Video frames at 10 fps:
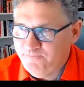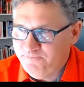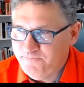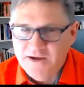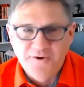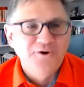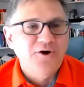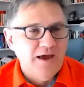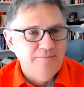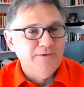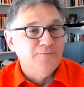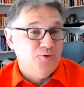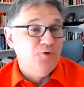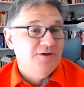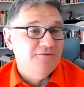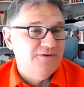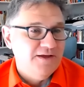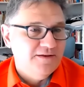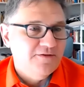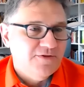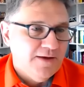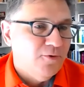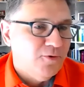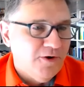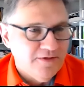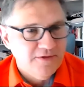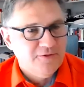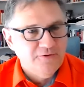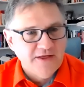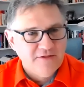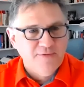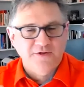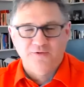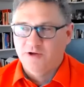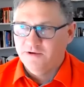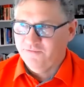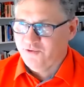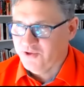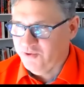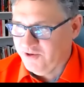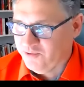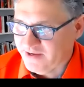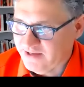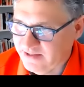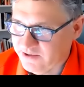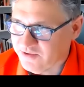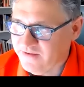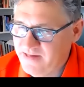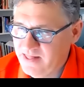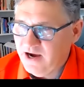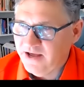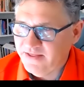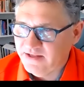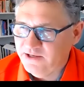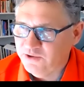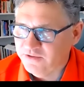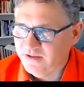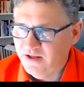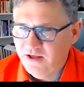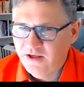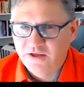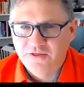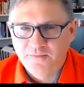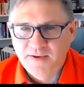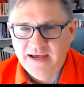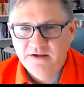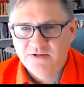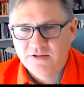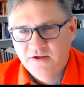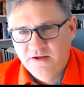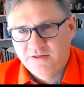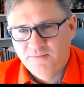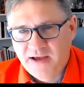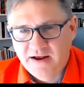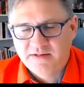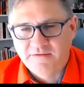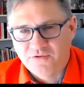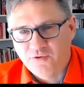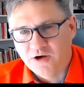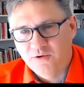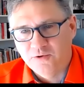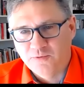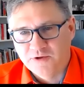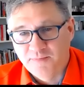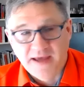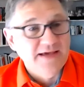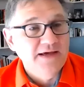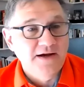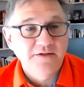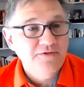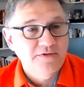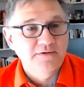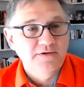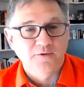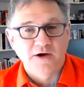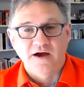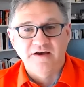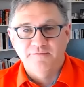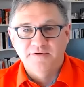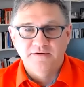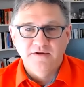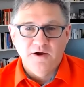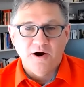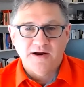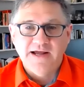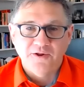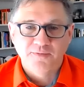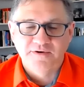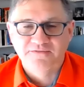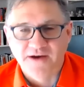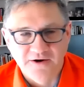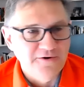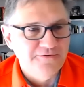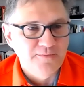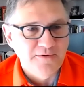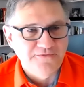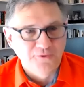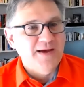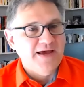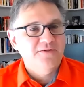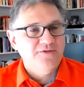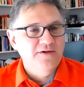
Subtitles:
paradigm in which you can fit stable coins. And so that's been a struggle for securities regulators. I think, you know, the banks have struggled with banking us. You know, our account's been fired from a few banks.